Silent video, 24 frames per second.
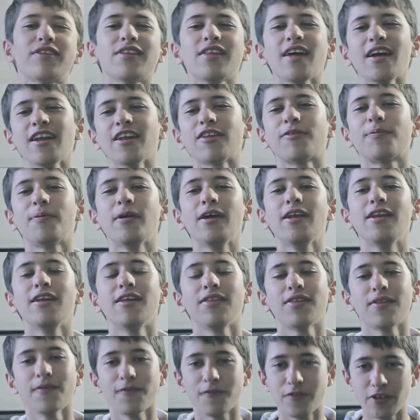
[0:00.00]
so that has
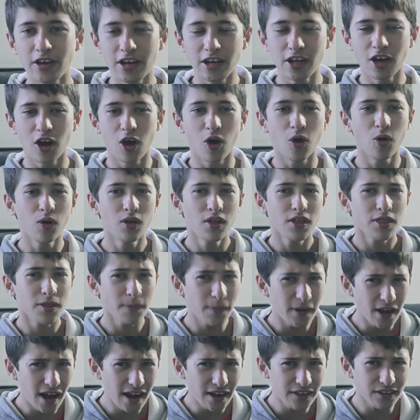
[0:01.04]
been the video the
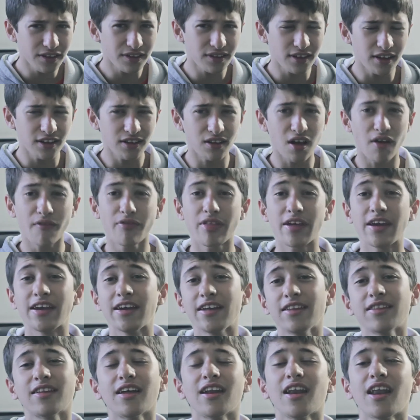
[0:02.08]
behind the scenes of the
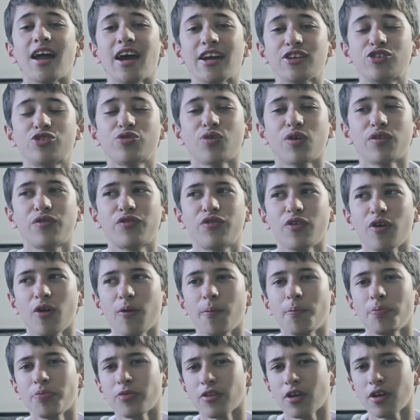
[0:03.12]
in the light short
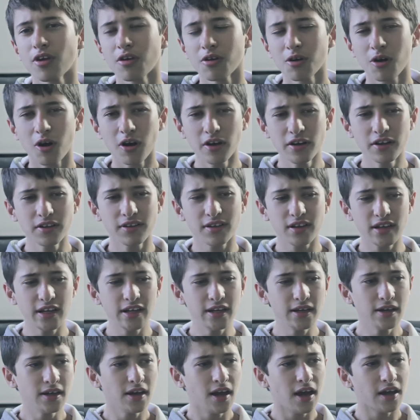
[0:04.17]
film
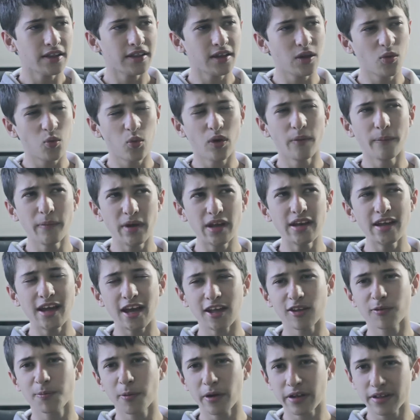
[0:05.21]
honestly there were many
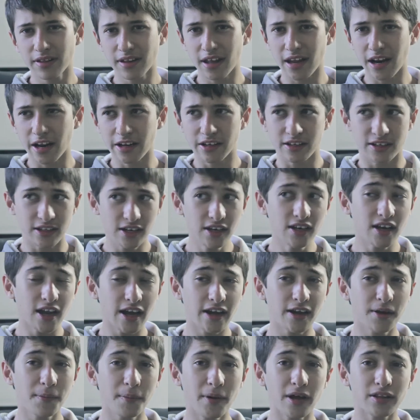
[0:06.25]
aspects that I didn't
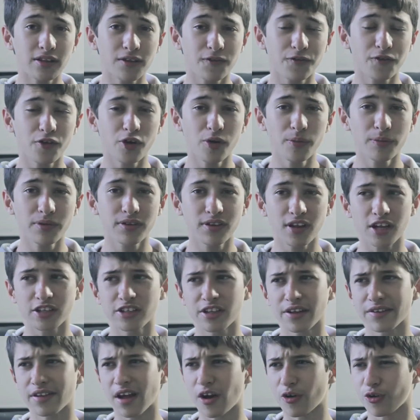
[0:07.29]
like about the film, such
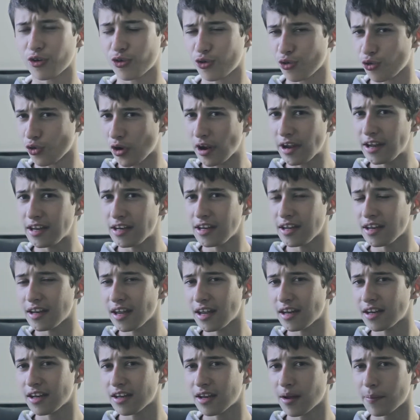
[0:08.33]
as how grainy it
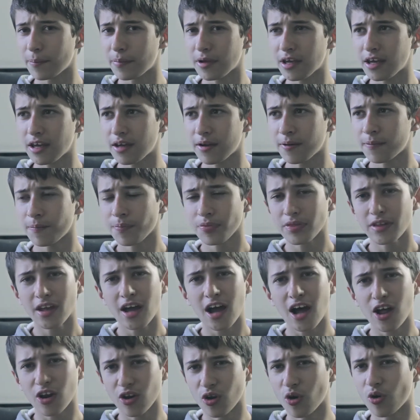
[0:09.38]
ended up being,
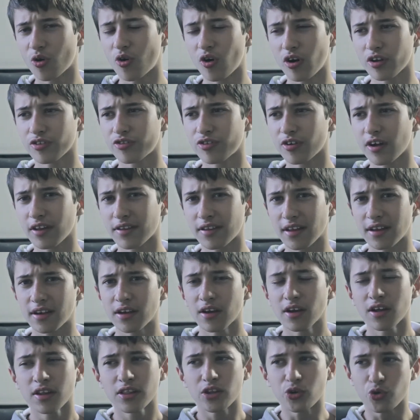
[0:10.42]
how low contrast, and
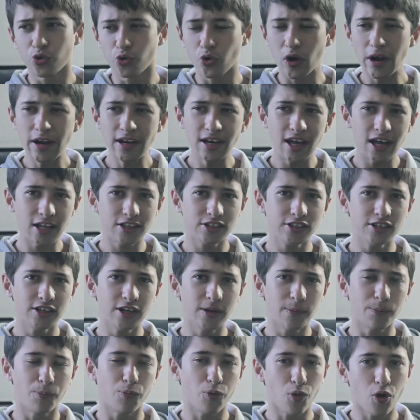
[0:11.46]
the grain
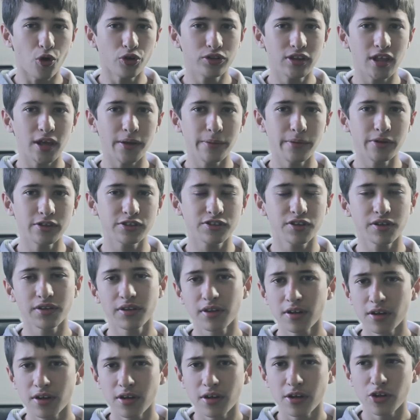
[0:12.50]
actually broke the image
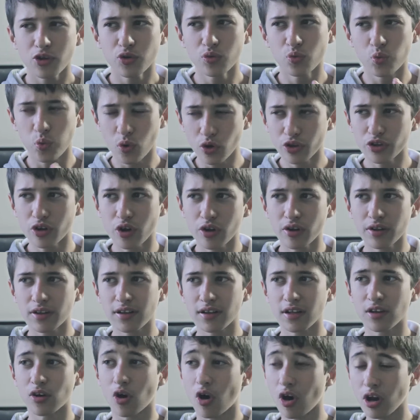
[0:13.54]
because you will
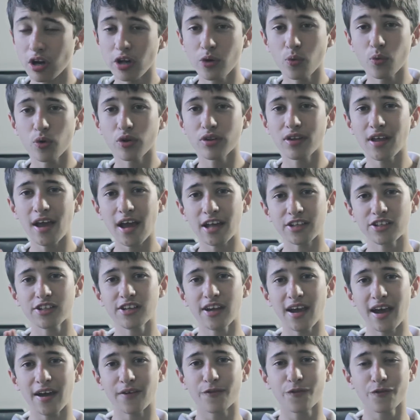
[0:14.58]
notice in Hollywood they
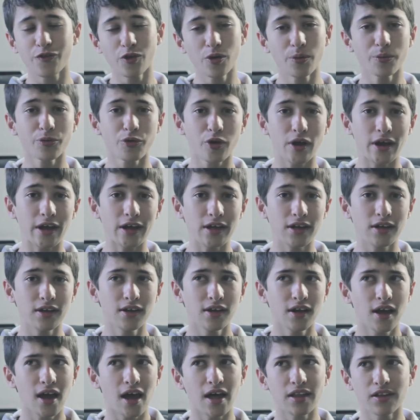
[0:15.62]
actually add film grain
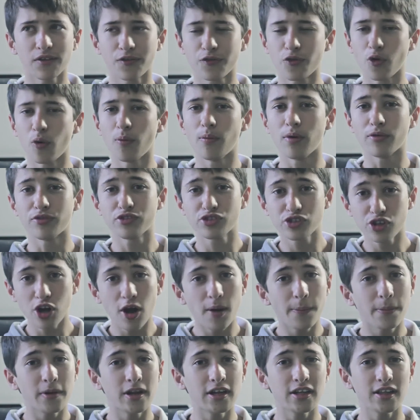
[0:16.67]
as a form of
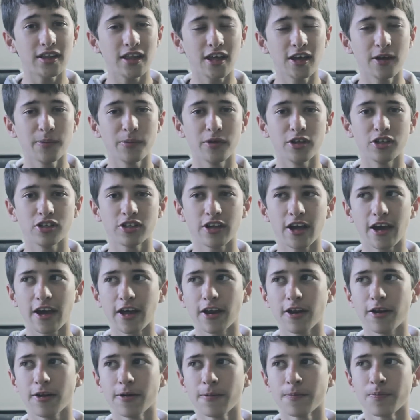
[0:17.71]
sharpening the image.
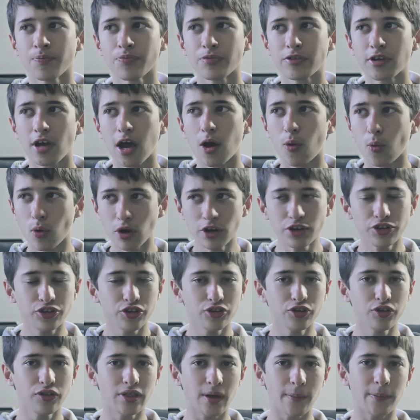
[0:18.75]
And I wanted
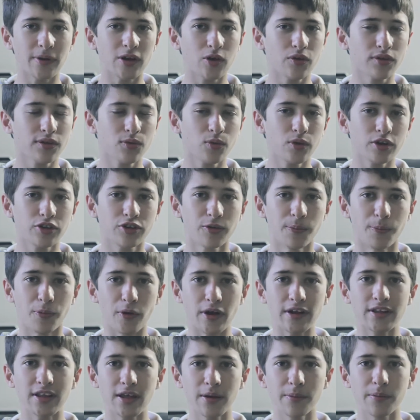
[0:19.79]
to do that, but I also wanted to
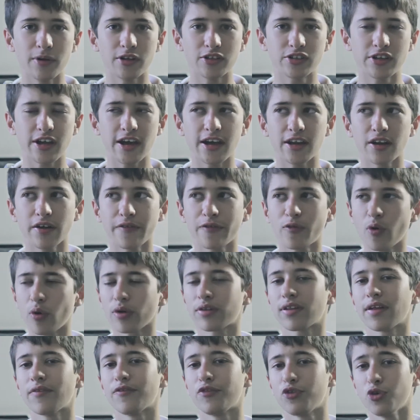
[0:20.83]
break the image. And of
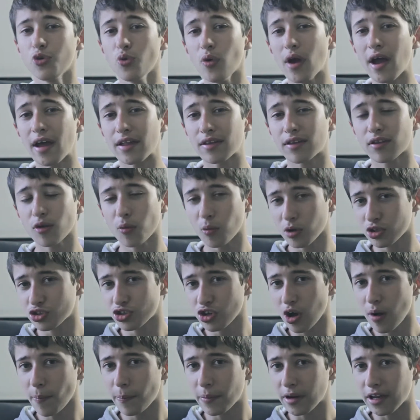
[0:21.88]
course, if you add so much
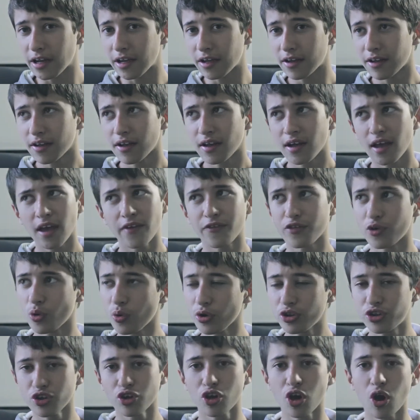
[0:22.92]
sharpening, if you were to